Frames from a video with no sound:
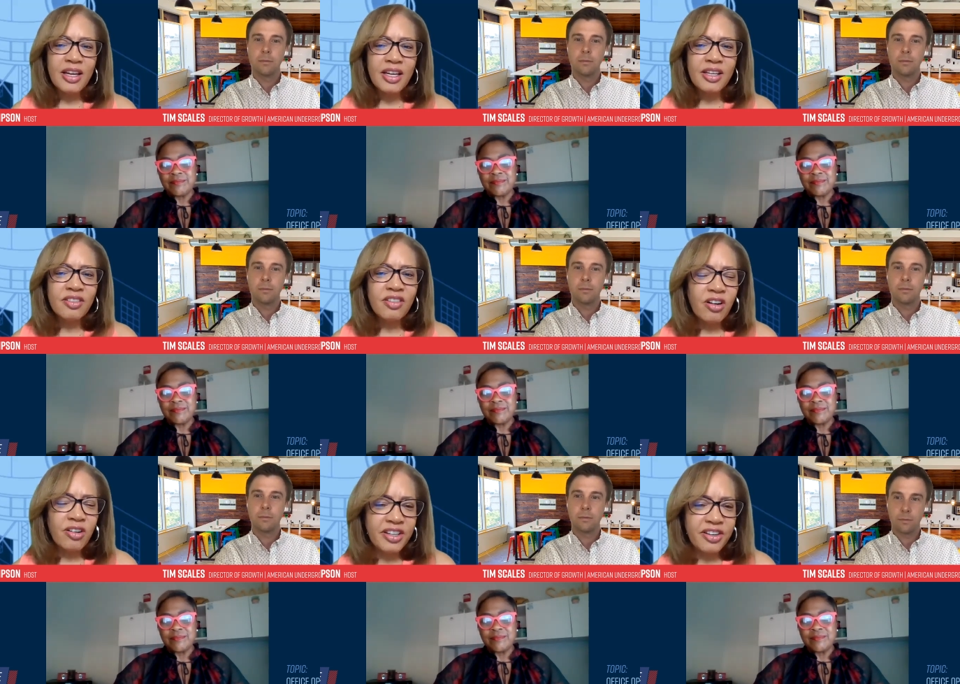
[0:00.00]
Speaker 1: And
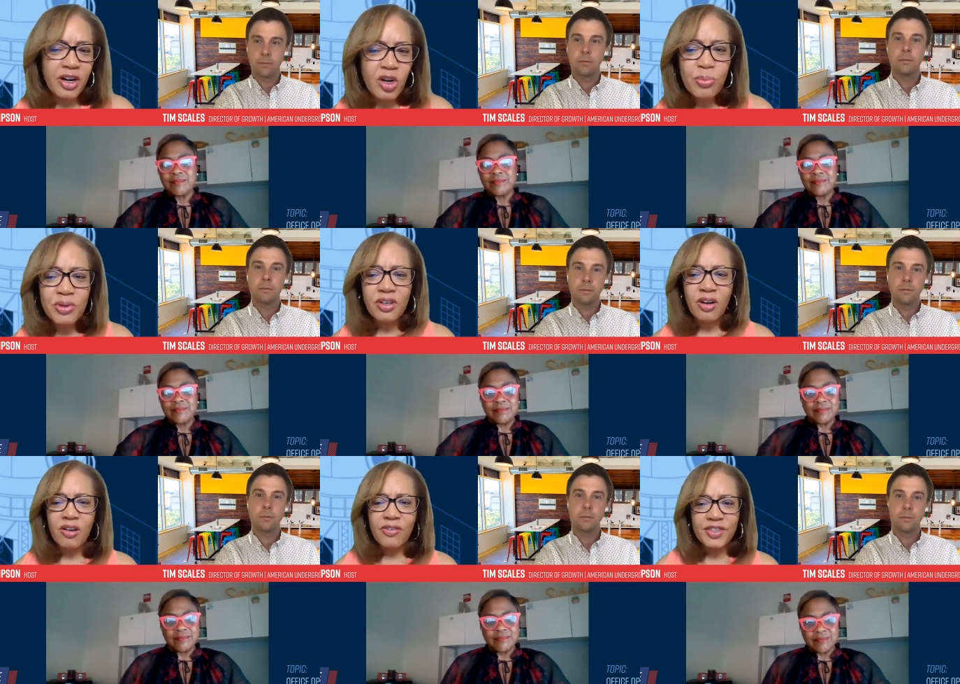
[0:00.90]
are there open
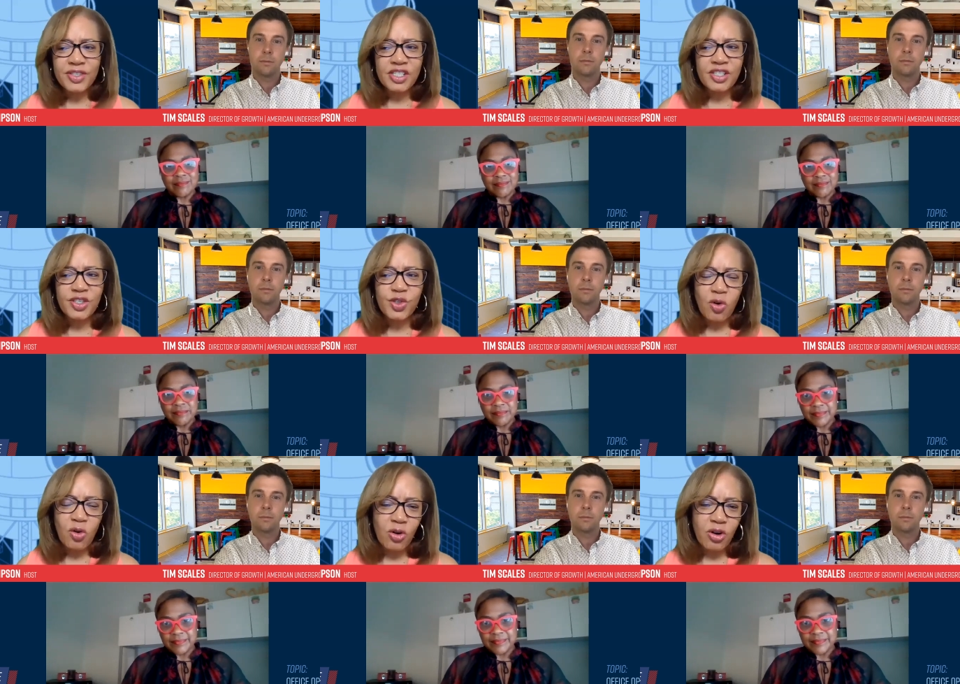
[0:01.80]
offices
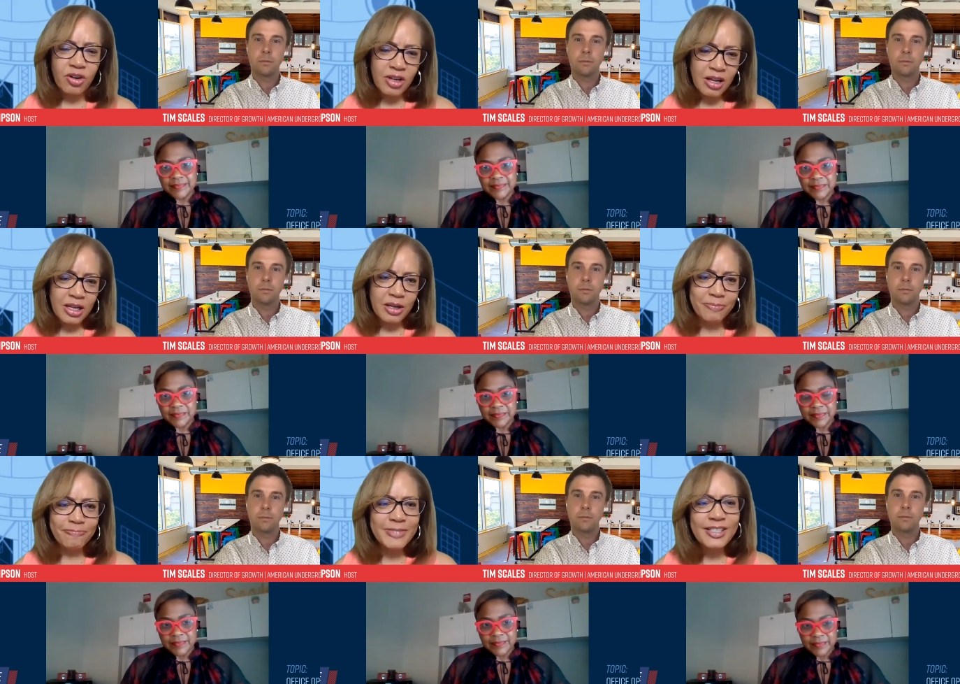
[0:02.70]
or
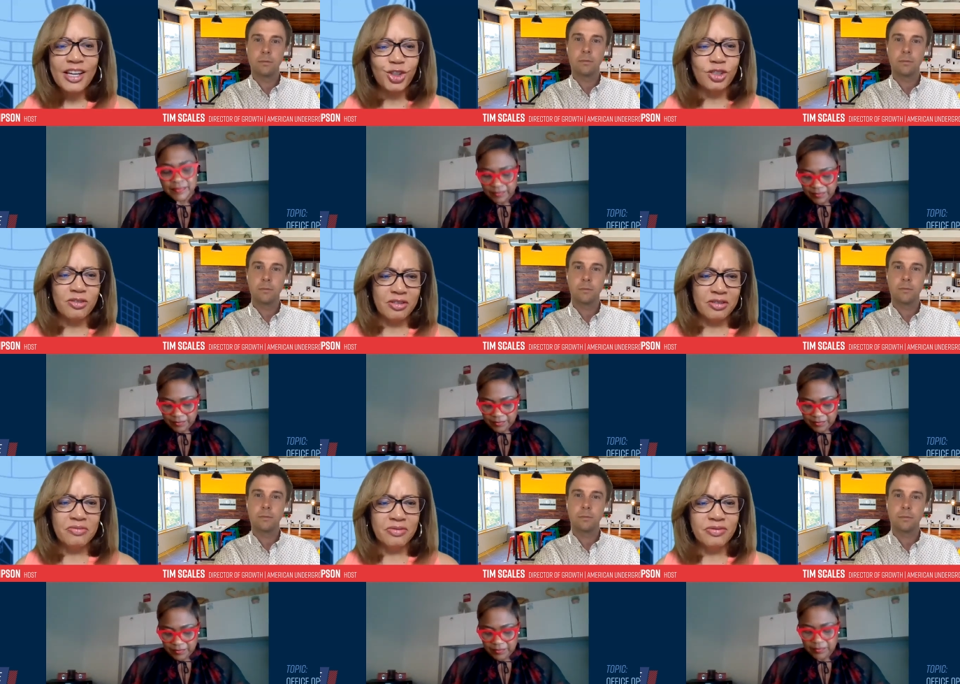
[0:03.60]
um, section
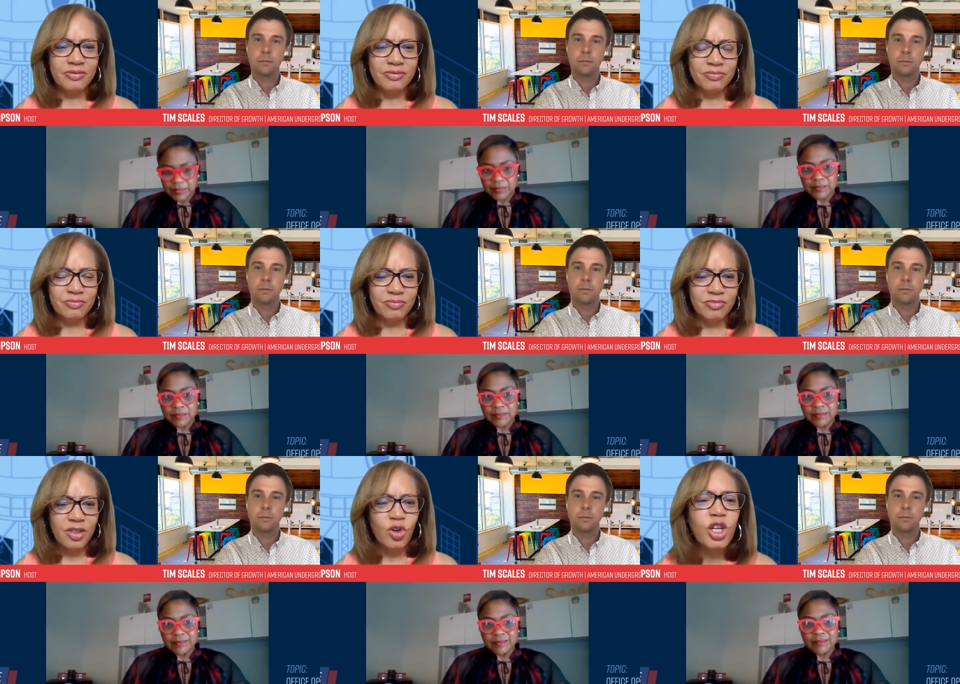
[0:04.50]

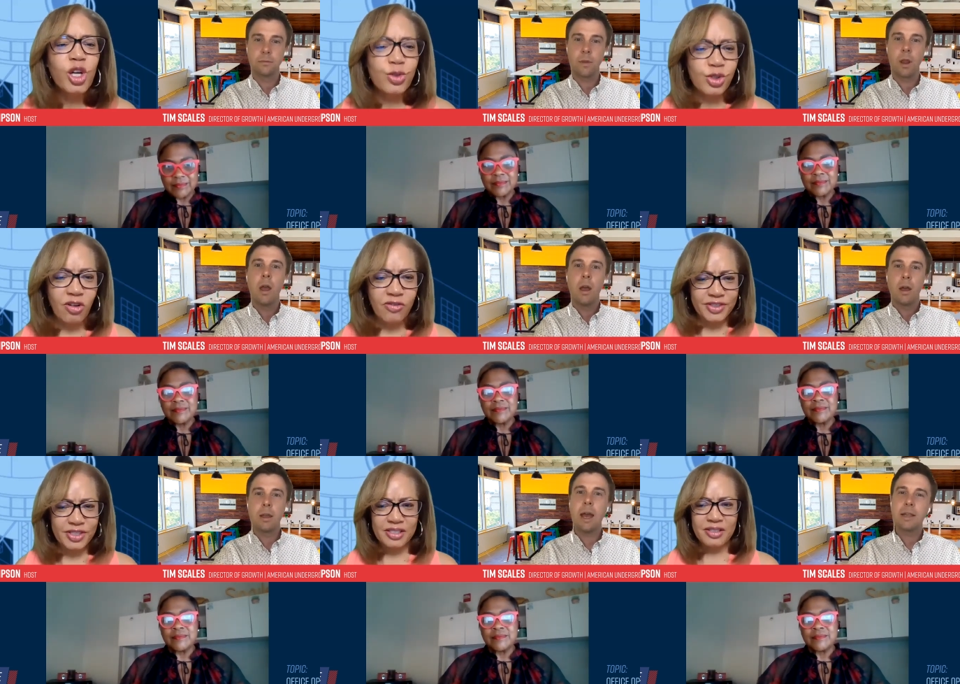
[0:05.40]
Speaker 2: or closed
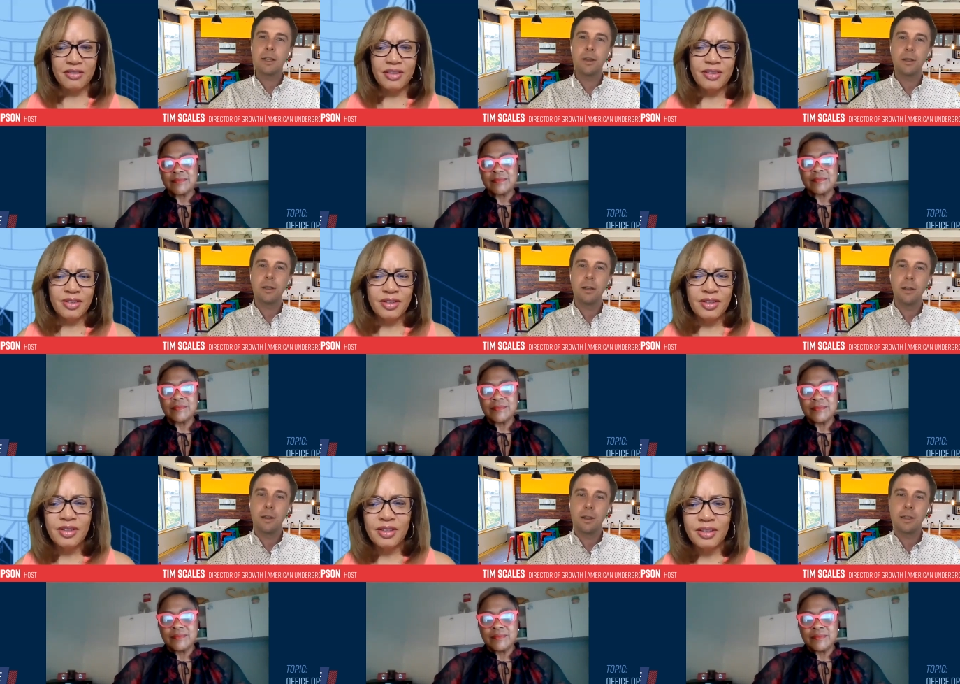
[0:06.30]
offices? Yeah, so there's,
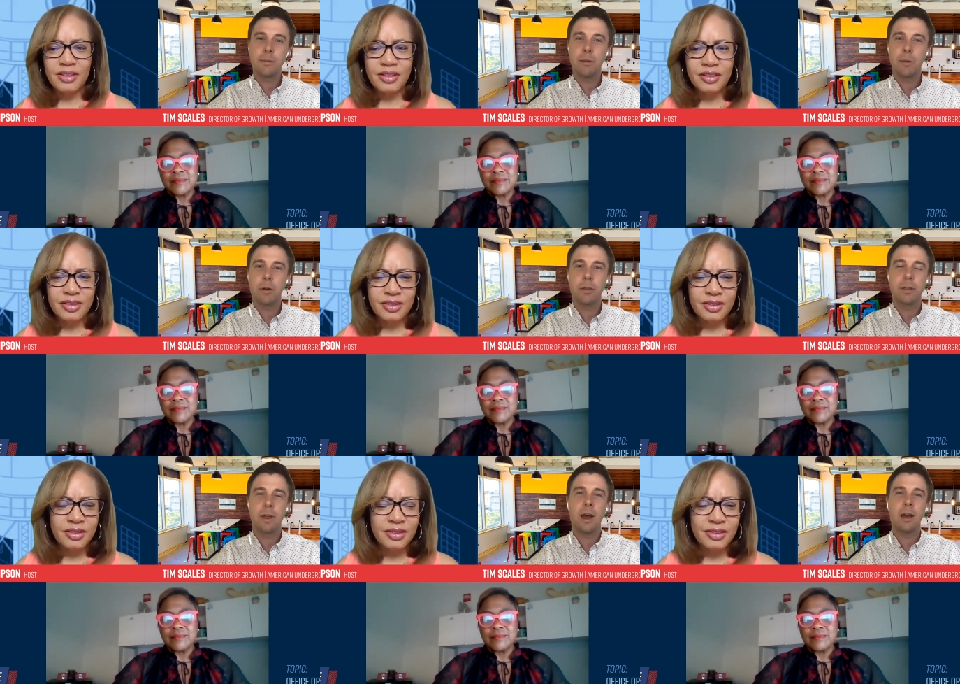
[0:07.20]
there's a bit of
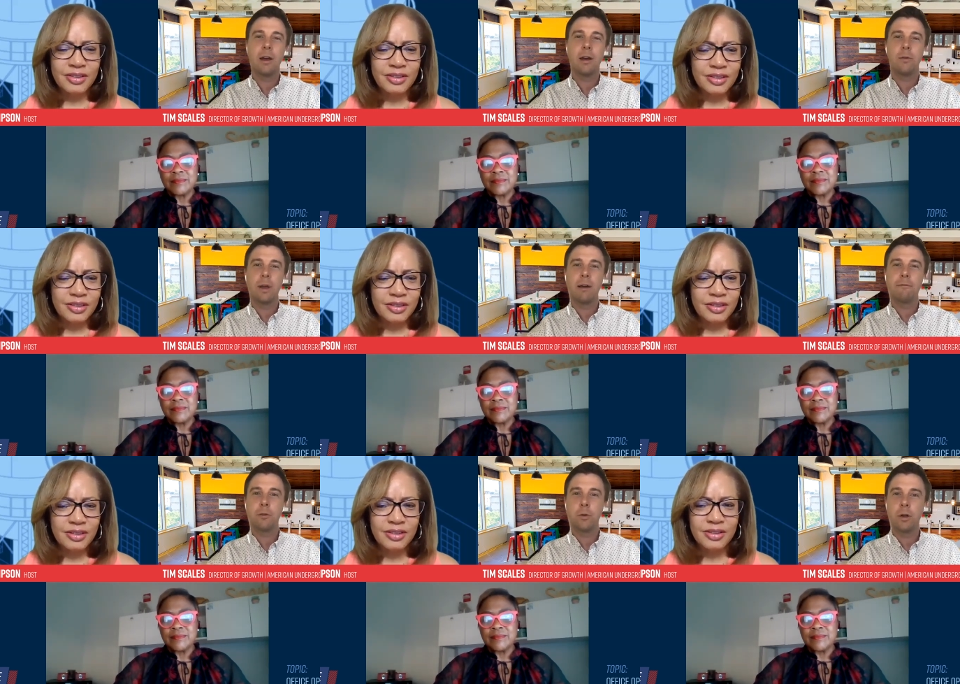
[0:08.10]
both. Uh, we
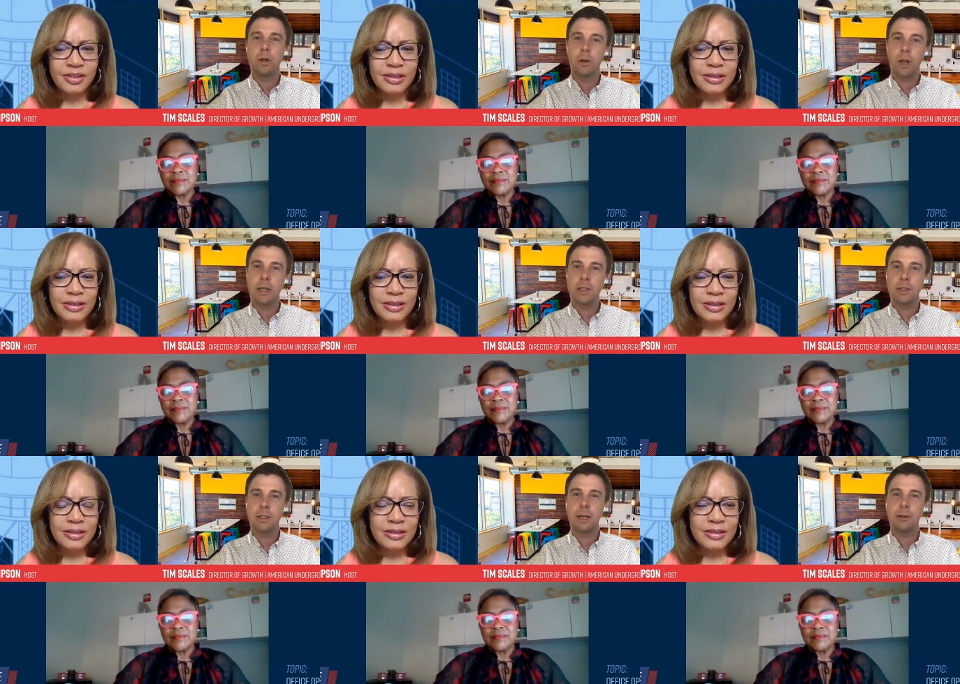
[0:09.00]
have four
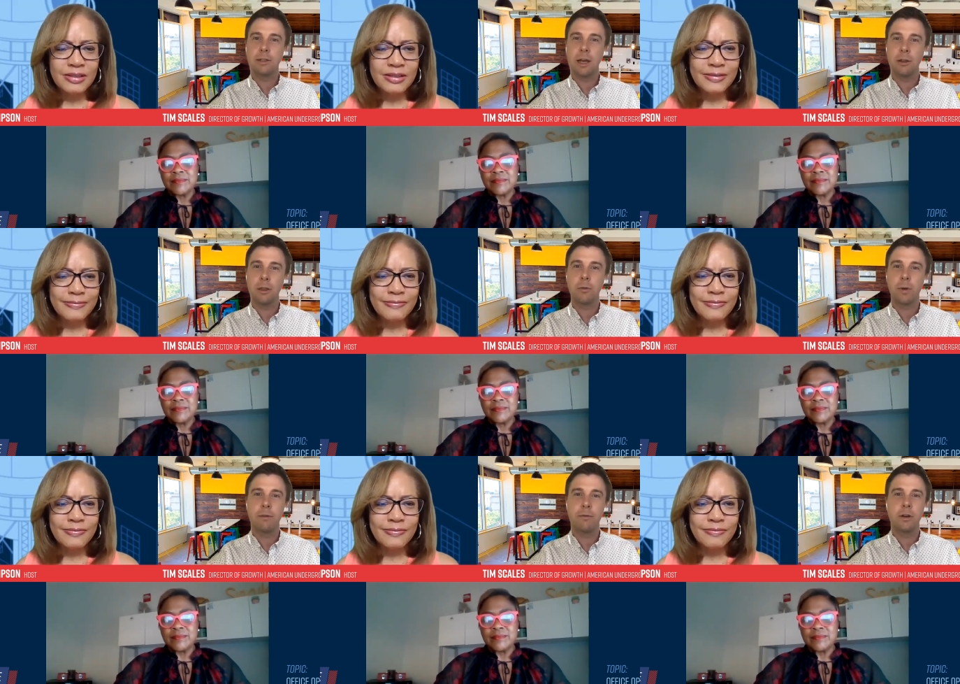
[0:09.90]
locations in downtown.
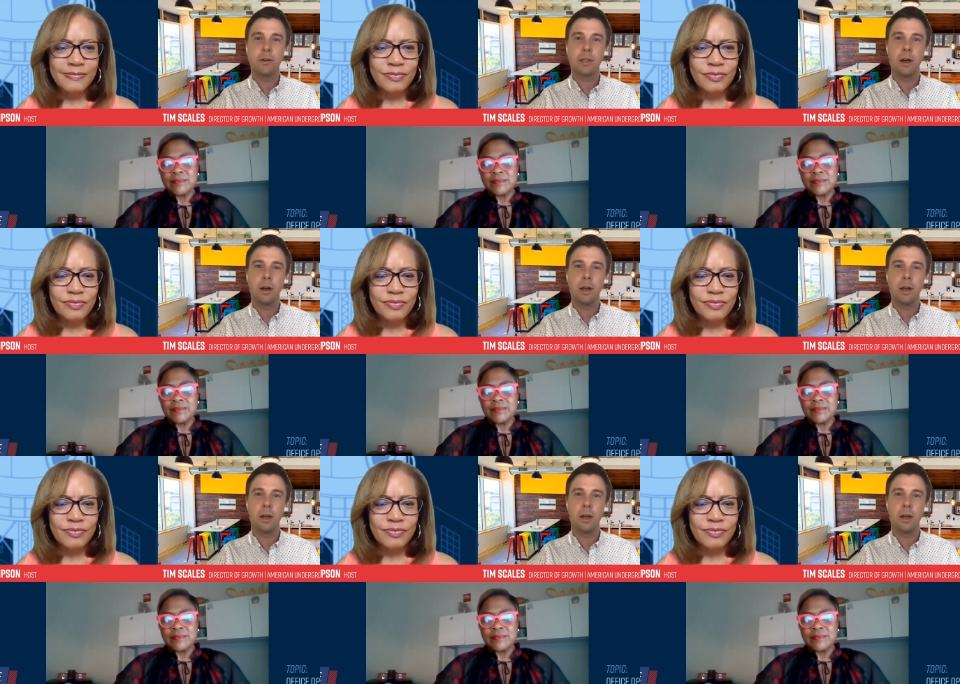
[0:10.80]
Three of those